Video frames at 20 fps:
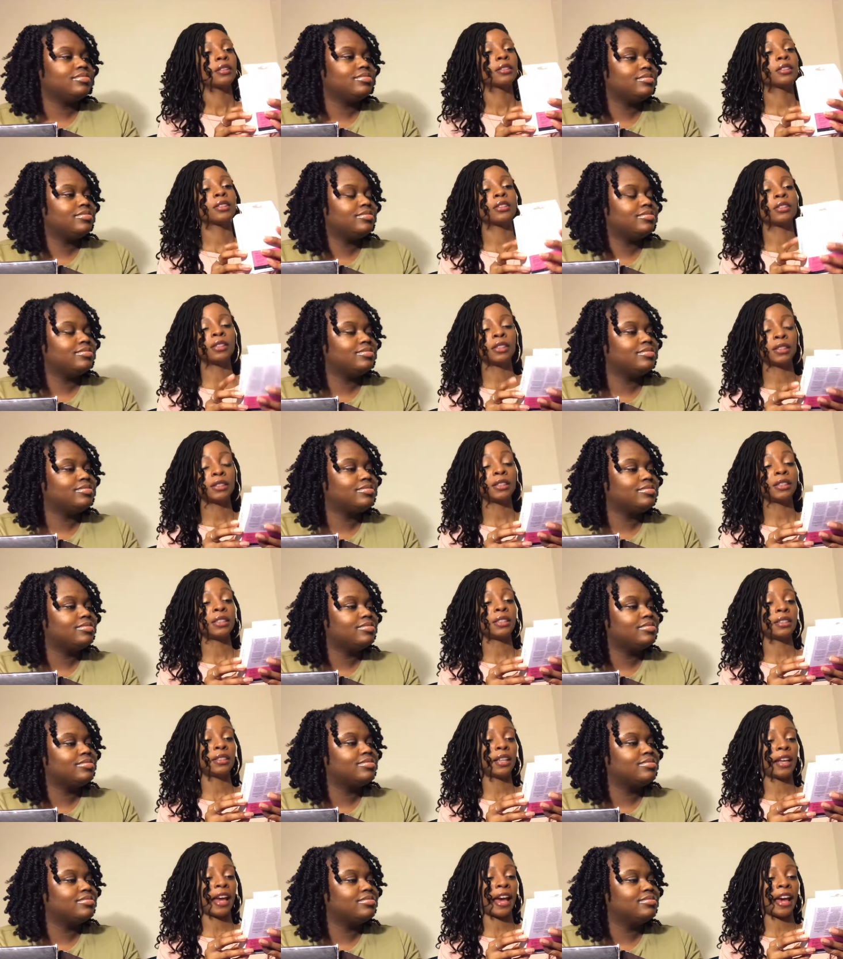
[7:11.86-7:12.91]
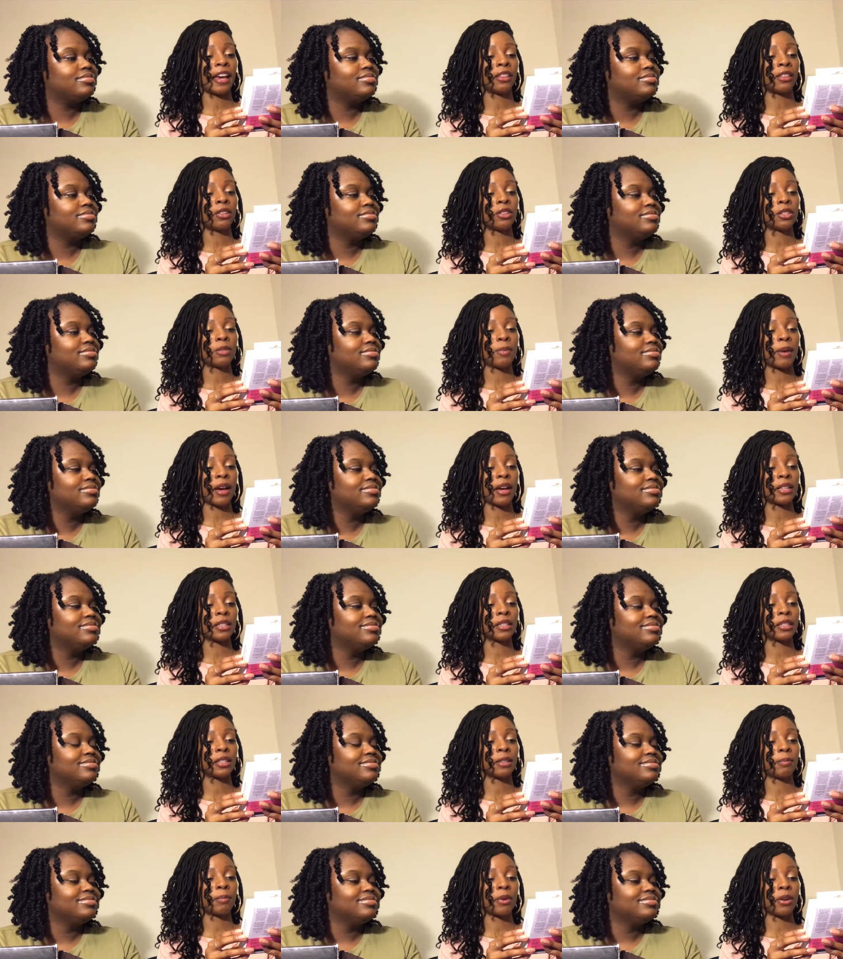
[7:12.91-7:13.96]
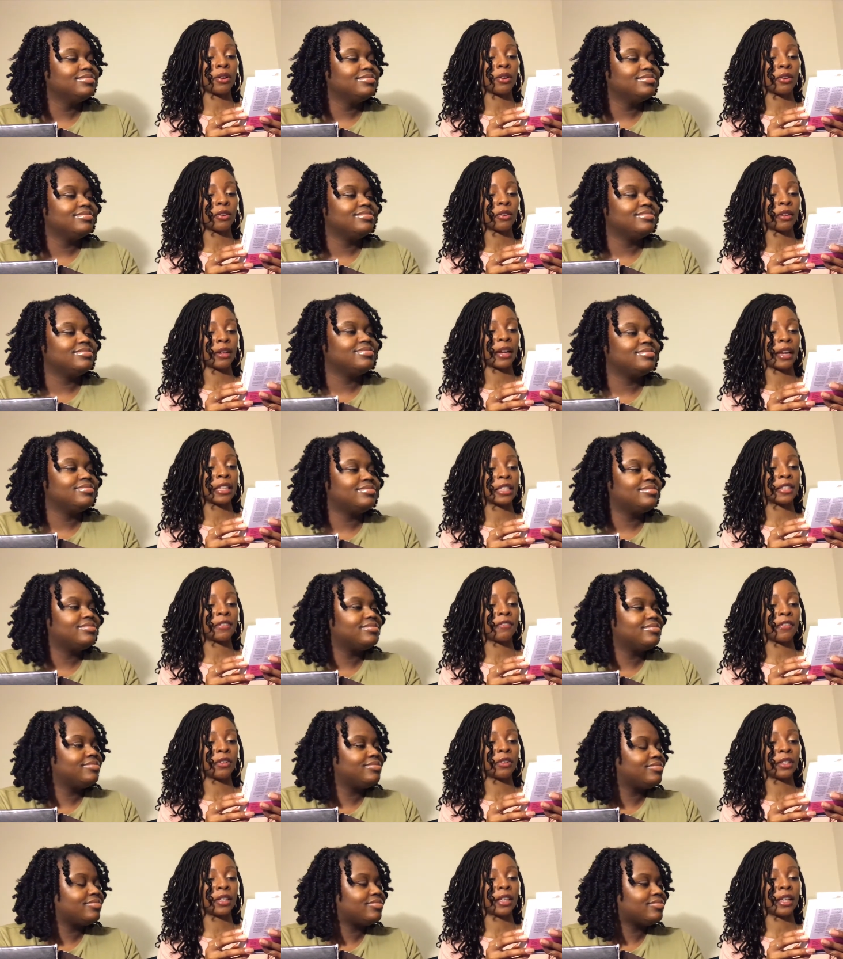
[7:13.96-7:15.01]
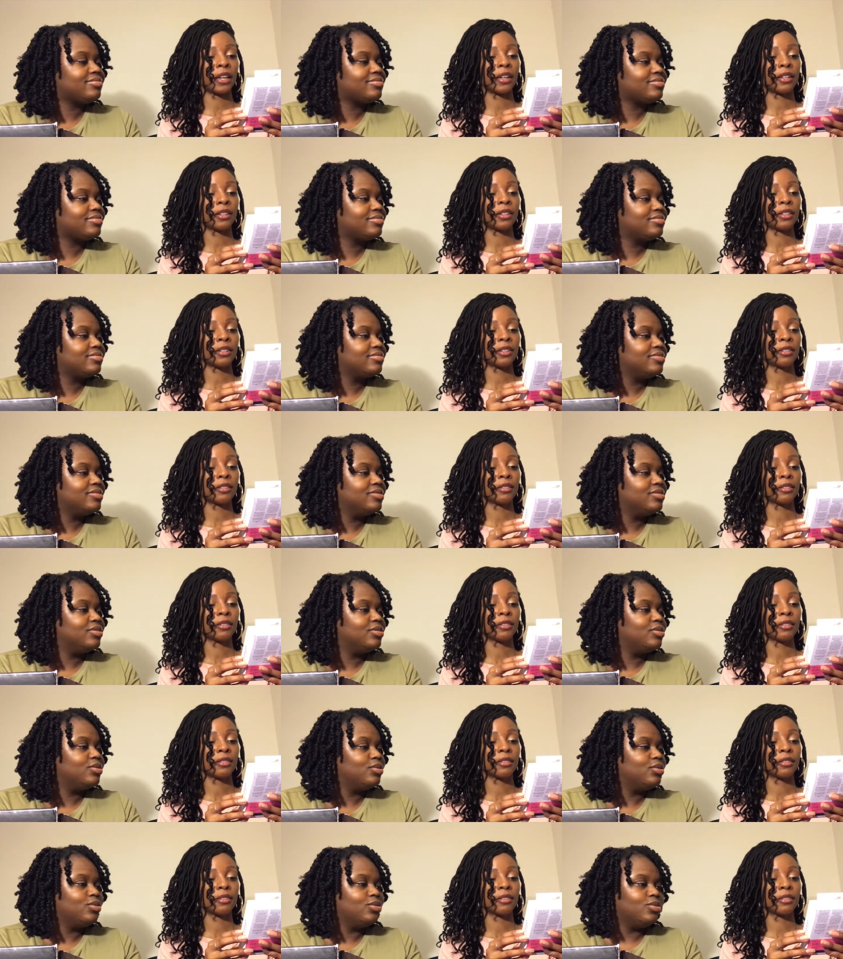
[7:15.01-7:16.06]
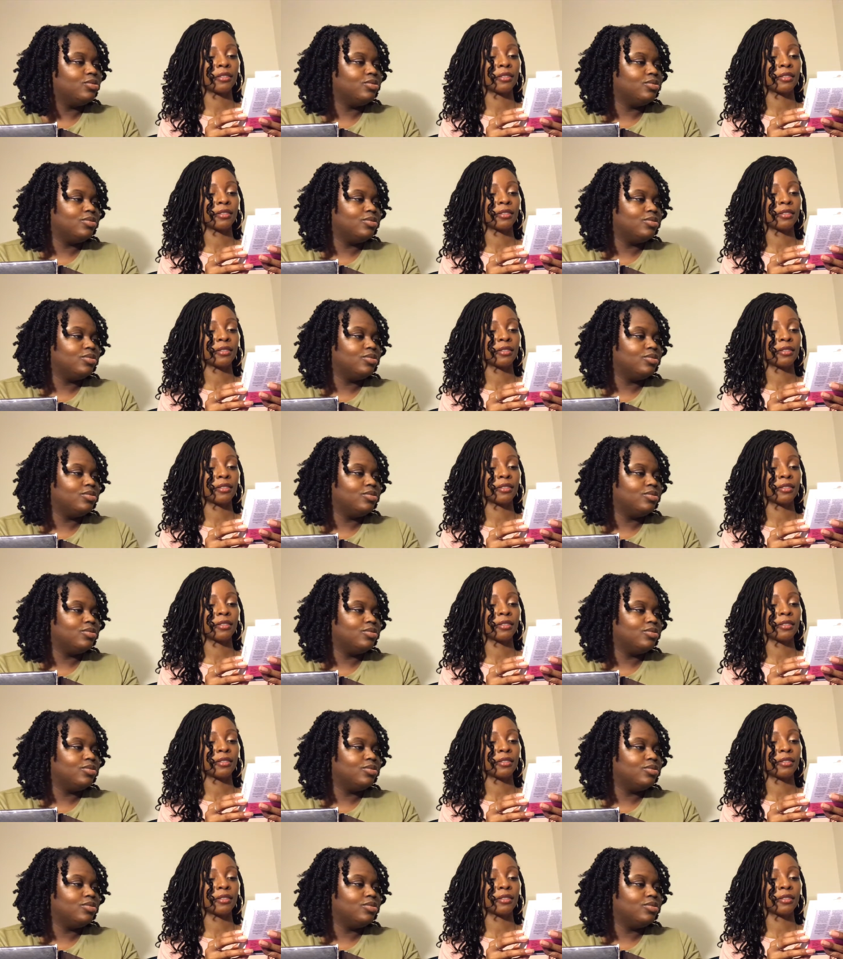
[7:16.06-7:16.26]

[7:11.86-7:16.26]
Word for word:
Speaker 1: So this is an After Spa Slip-On Exfoliator. Ooh.